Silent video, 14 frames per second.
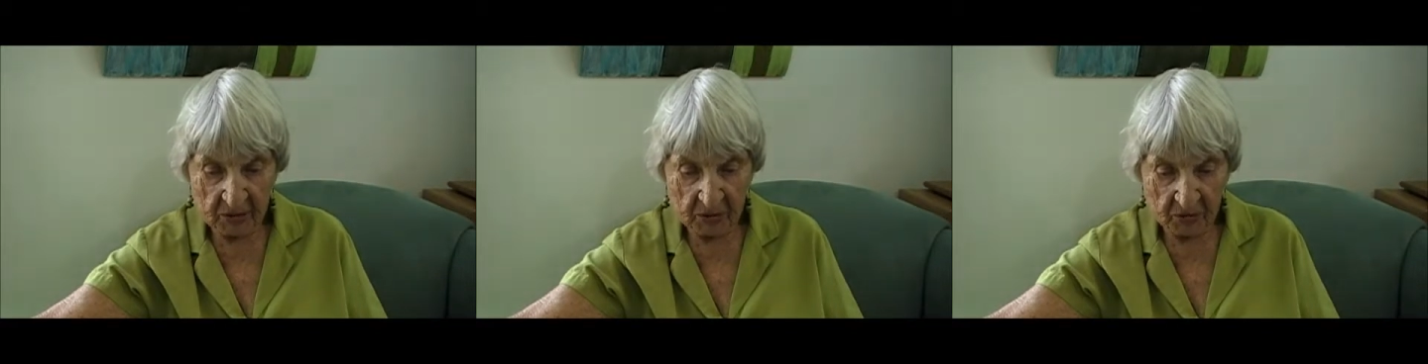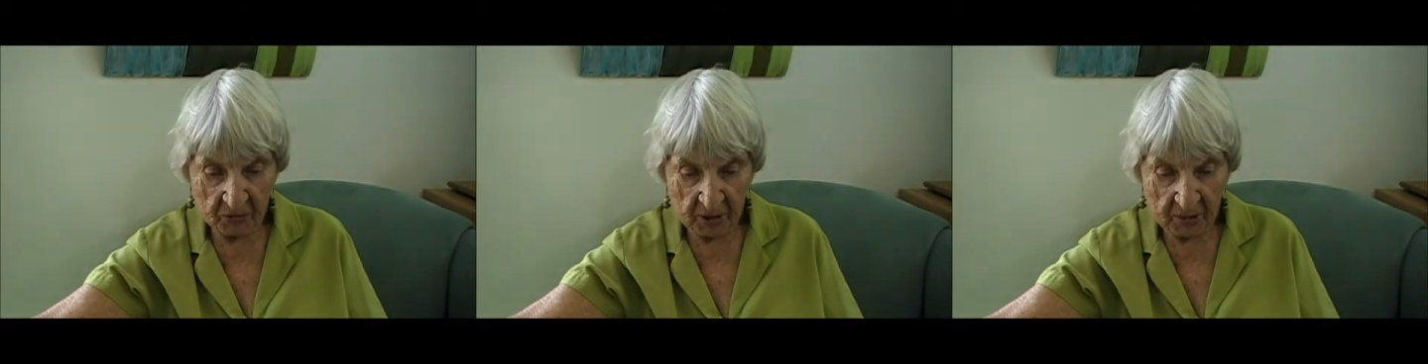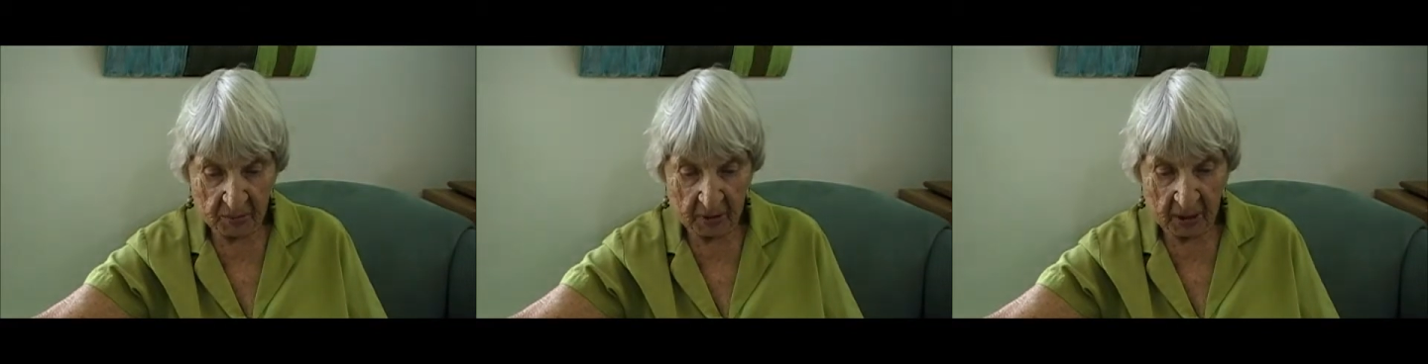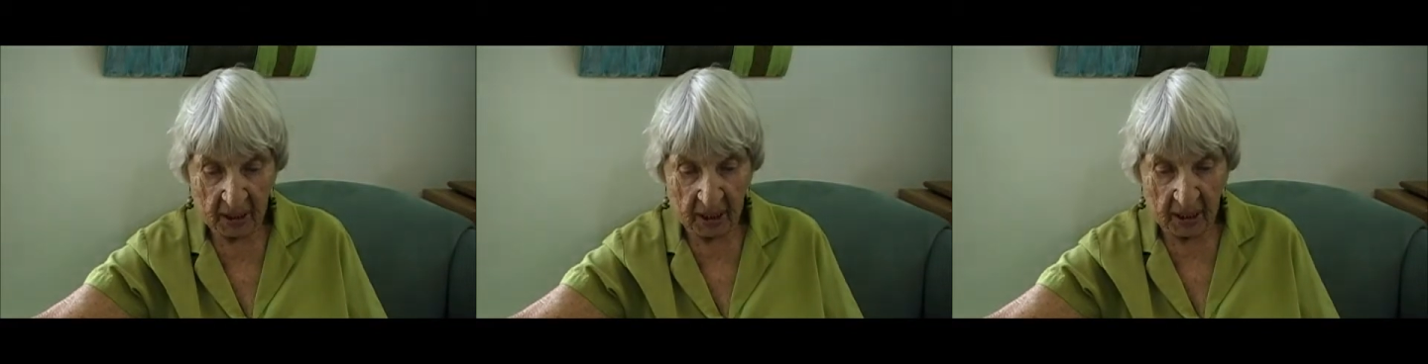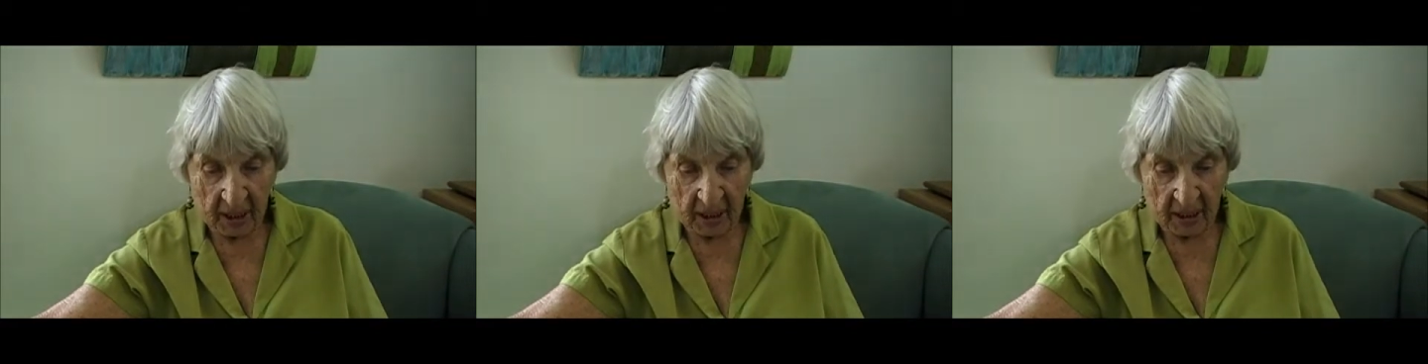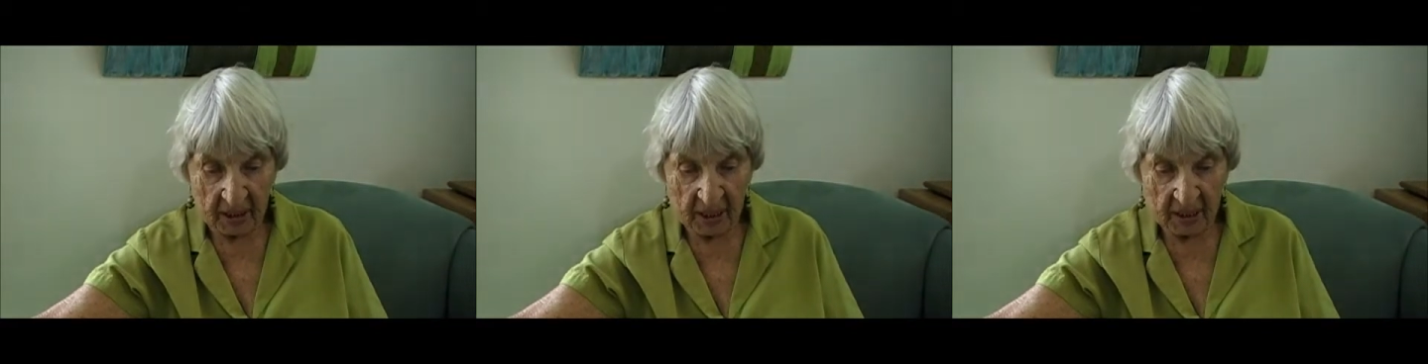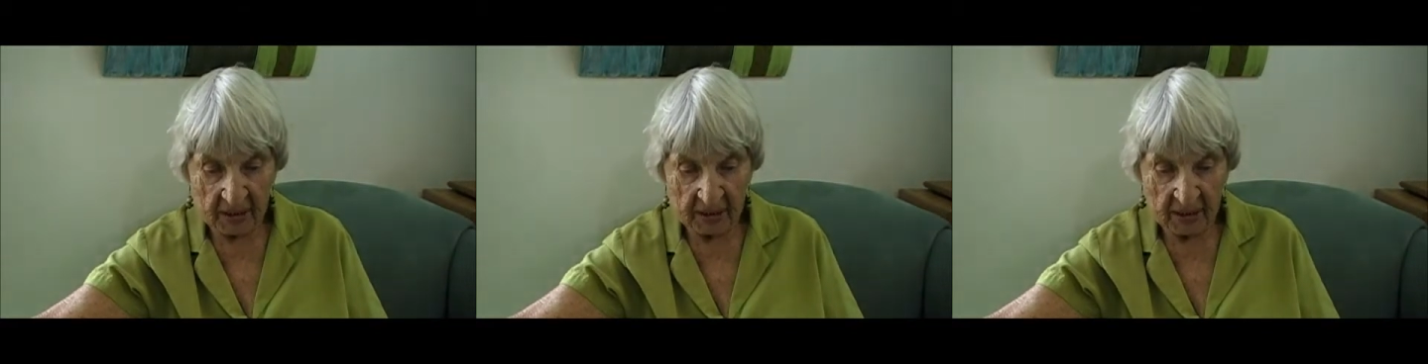screaming, and
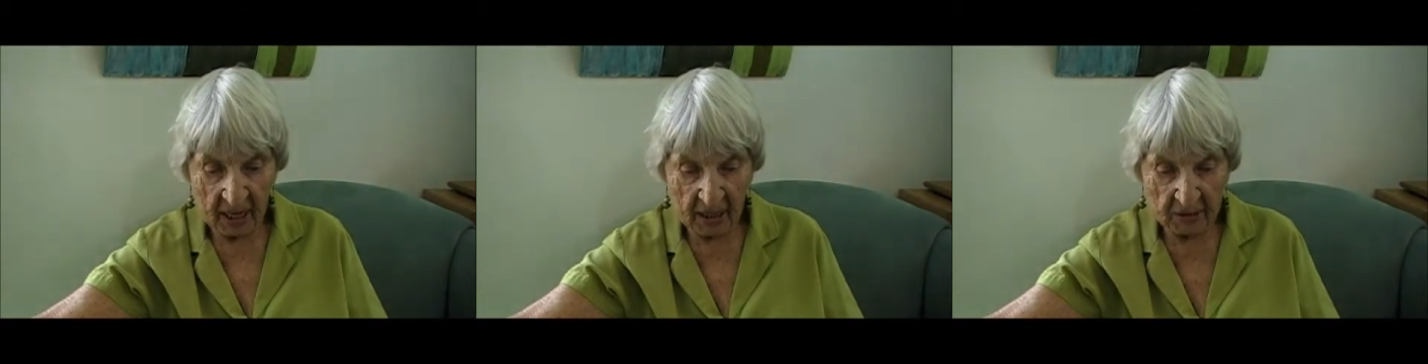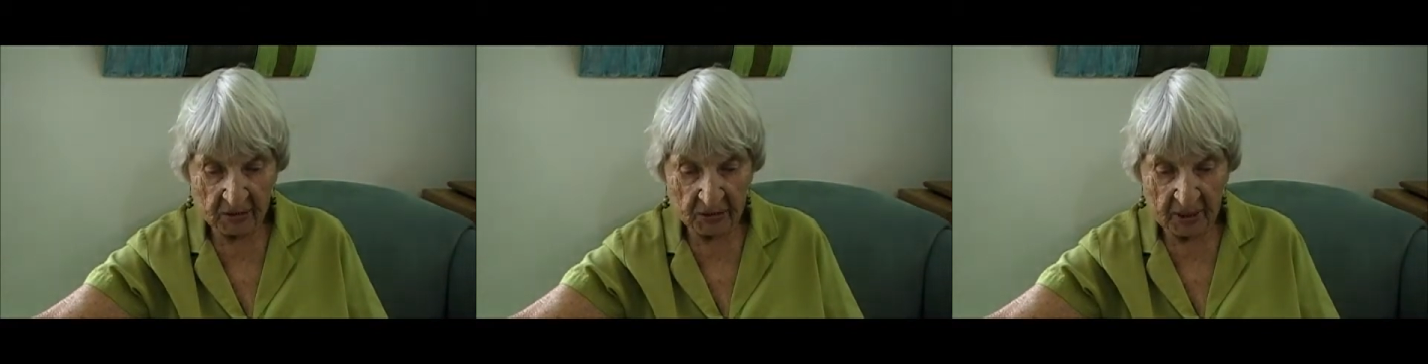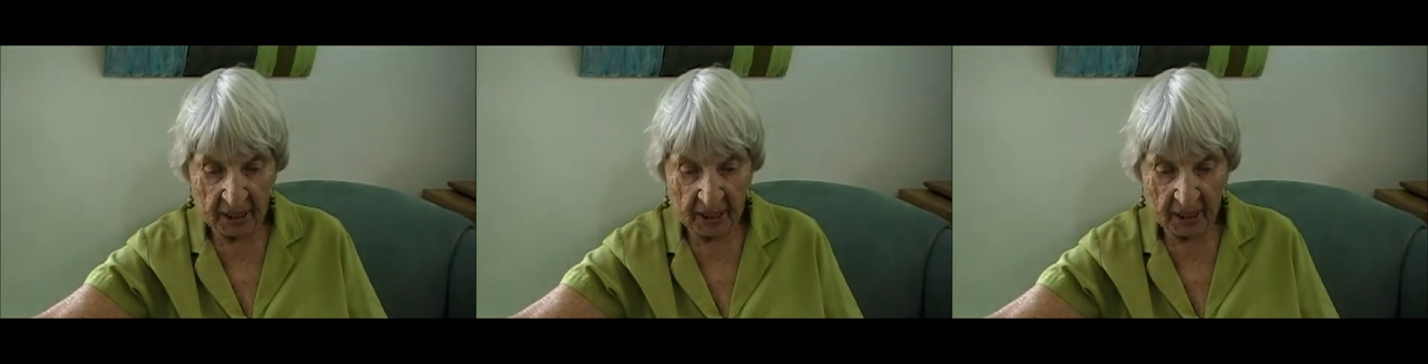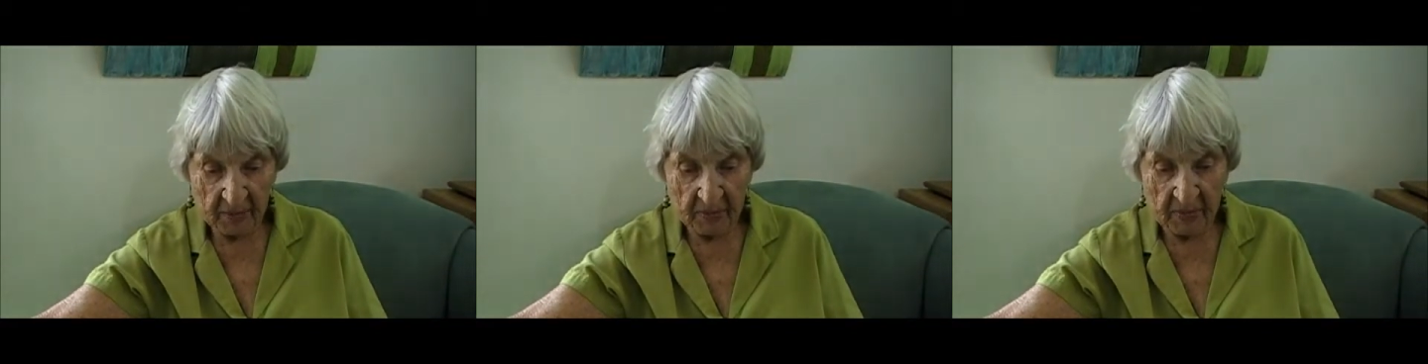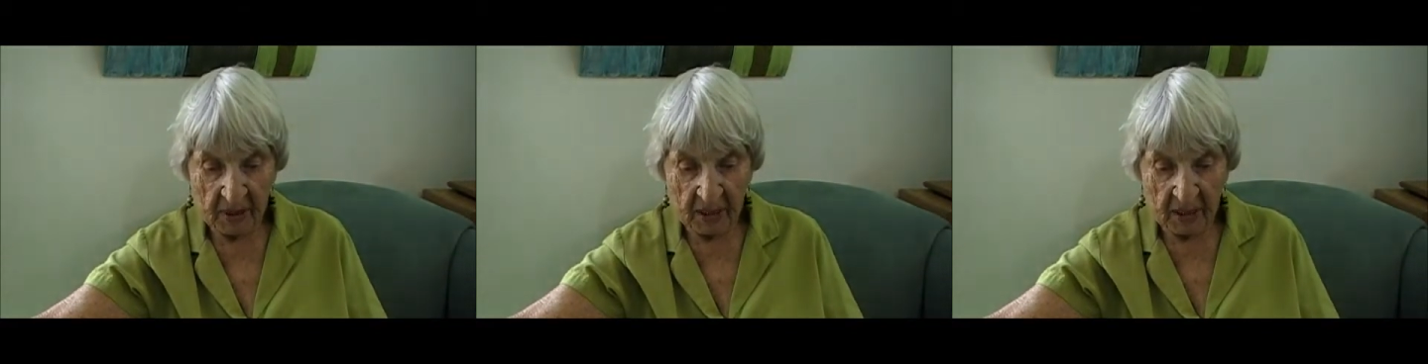then a doctor came,